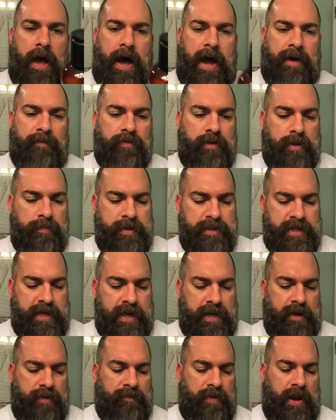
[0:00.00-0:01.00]
I've really been
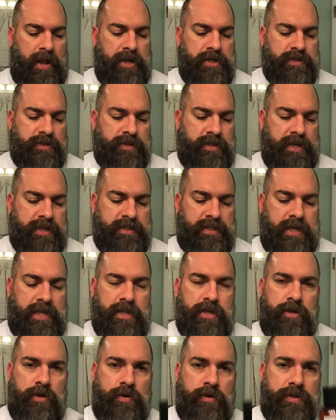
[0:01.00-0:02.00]
taking advantage of this
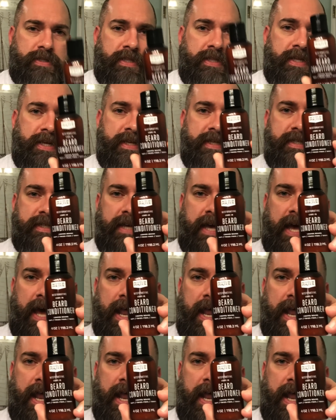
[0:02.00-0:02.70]
and using this